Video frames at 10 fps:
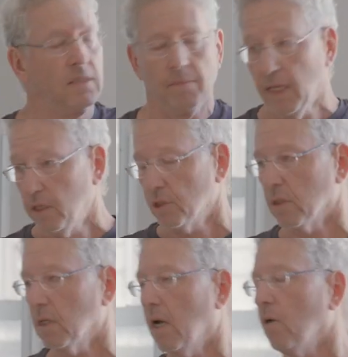
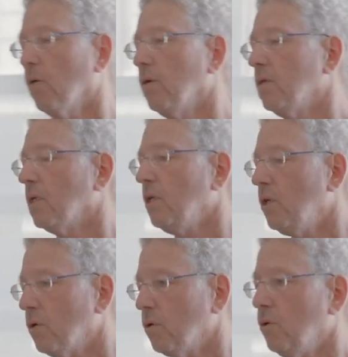dissemination. Now, there is a
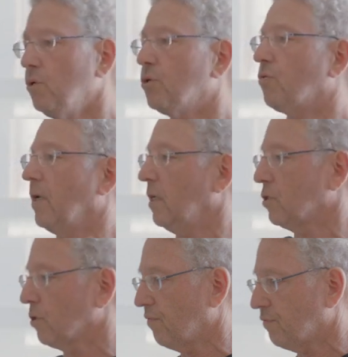huge
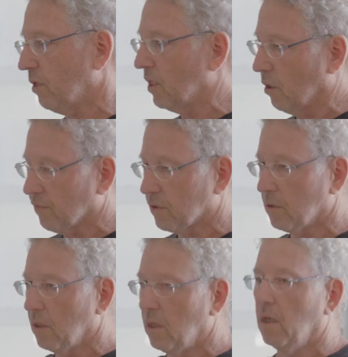range of
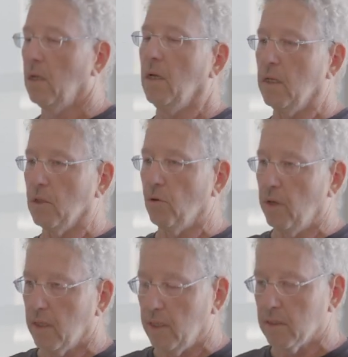trade-offs in
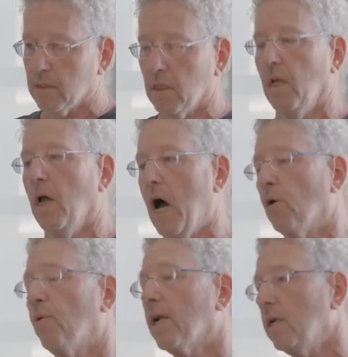doing this. How
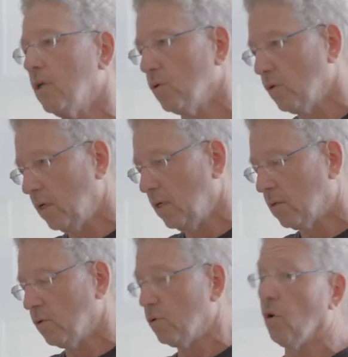quickly you do
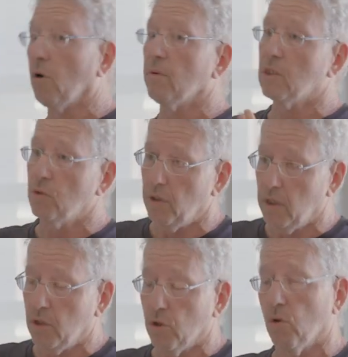it, do you always do
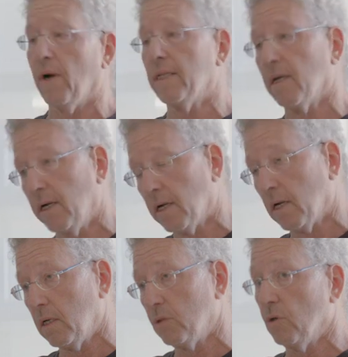it, do you wait a
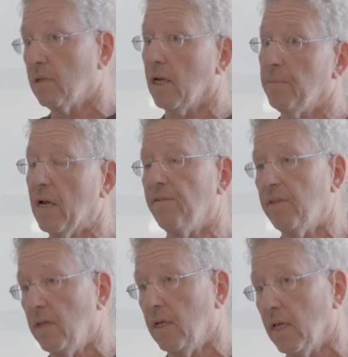little, do you tell him
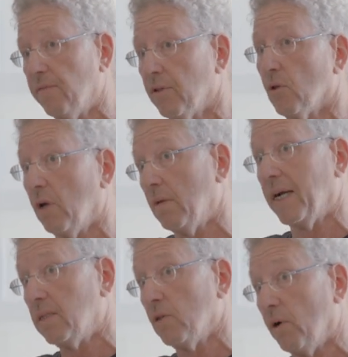everything, even though he
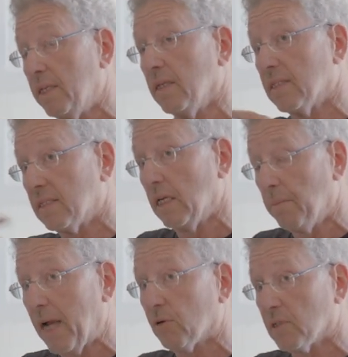might know it in a, in a
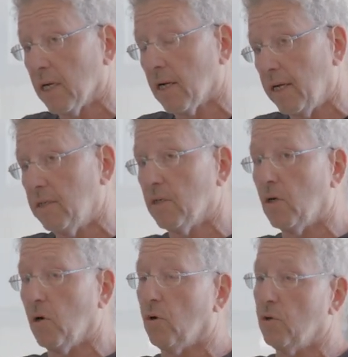microsecond
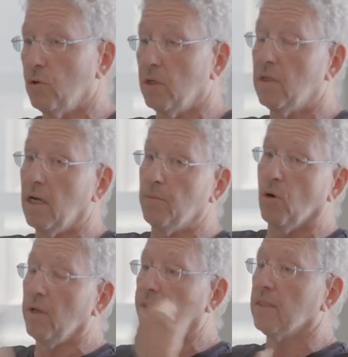later, or do you tell him
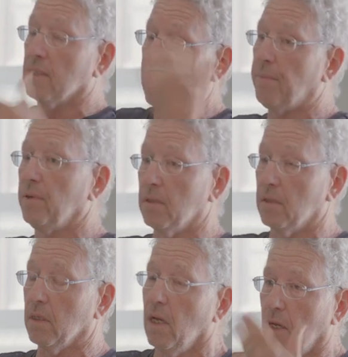only things that happened
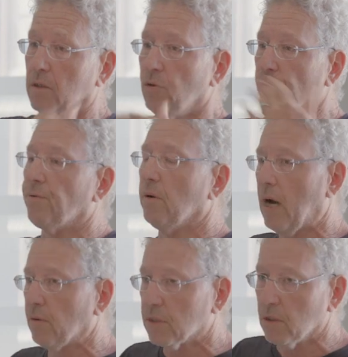uh, two, three
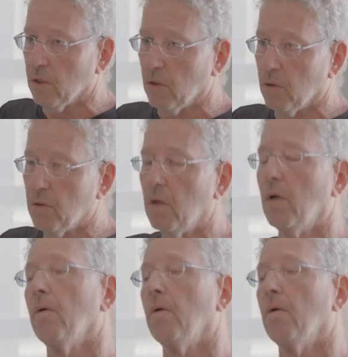rounds ago?